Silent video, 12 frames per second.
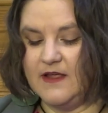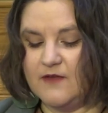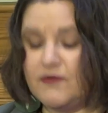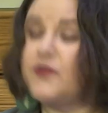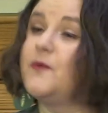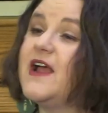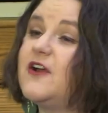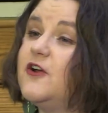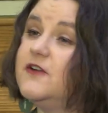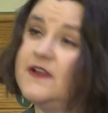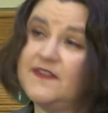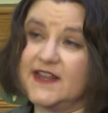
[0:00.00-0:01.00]
For the
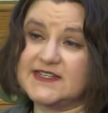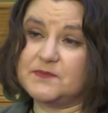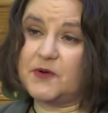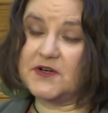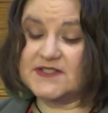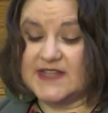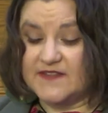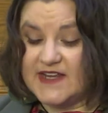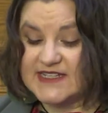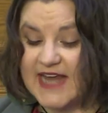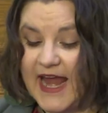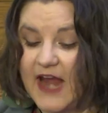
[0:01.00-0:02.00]
record, this person,
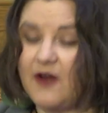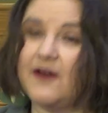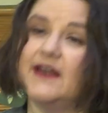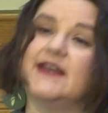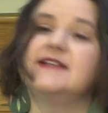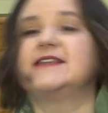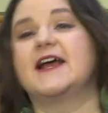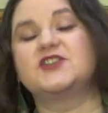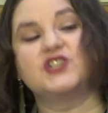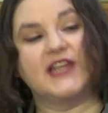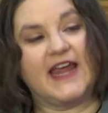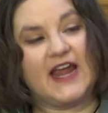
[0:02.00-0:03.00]
this Herod, is
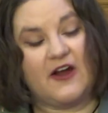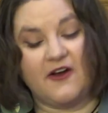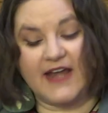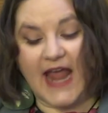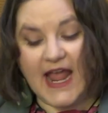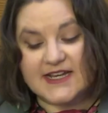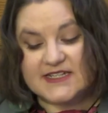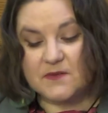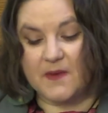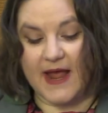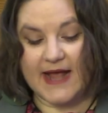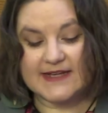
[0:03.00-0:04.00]
actually Herod
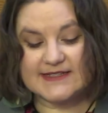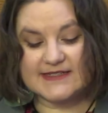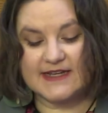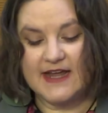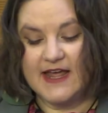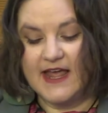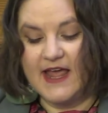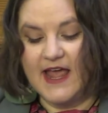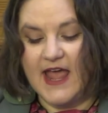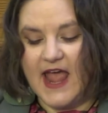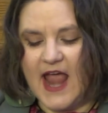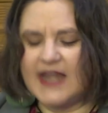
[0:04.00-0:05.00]
Antipas.
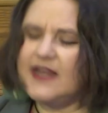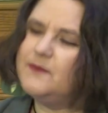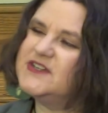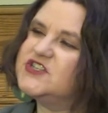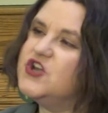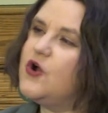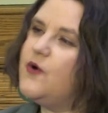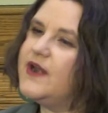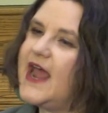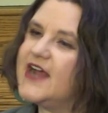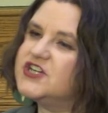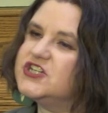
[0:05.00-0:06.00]
And he was known
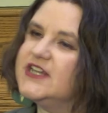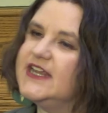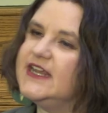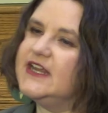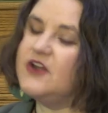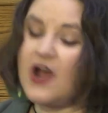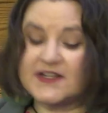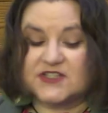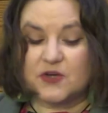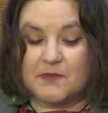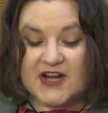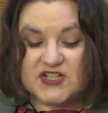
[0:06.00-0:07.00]
actually not
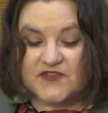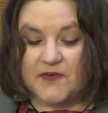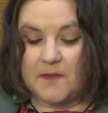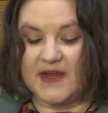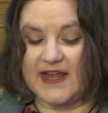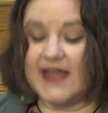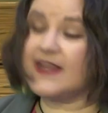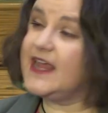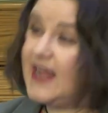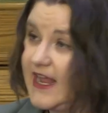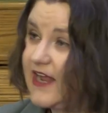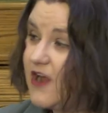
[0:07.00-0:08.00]
so much for being a
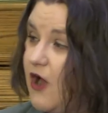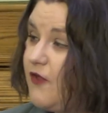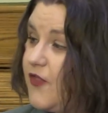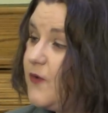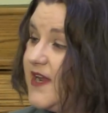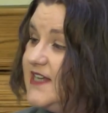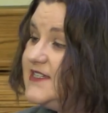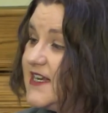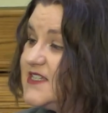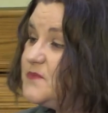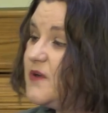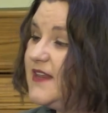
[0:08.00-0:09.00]
king, although he
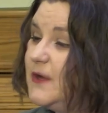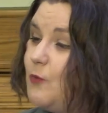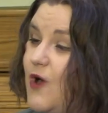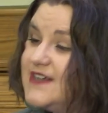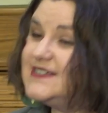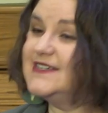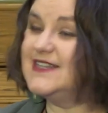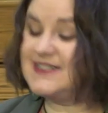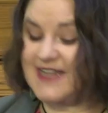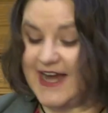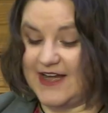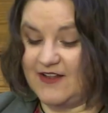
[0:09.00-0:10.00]
desperately wanted the
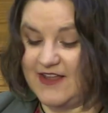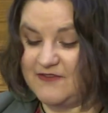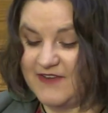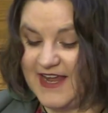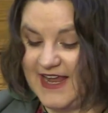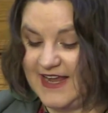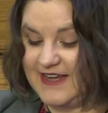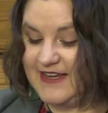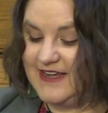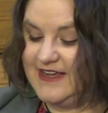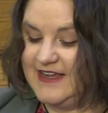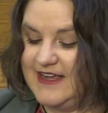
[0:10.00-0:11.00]
title of
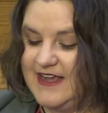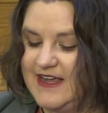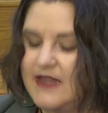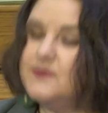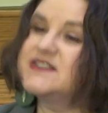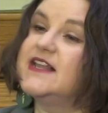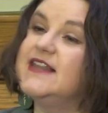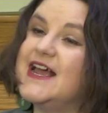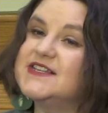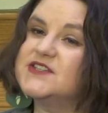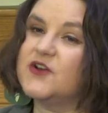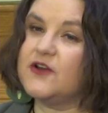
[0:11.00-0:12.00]
king. He was a
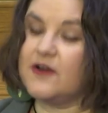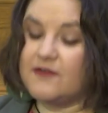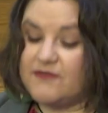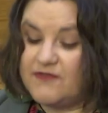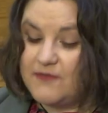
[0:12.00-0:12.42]
lesser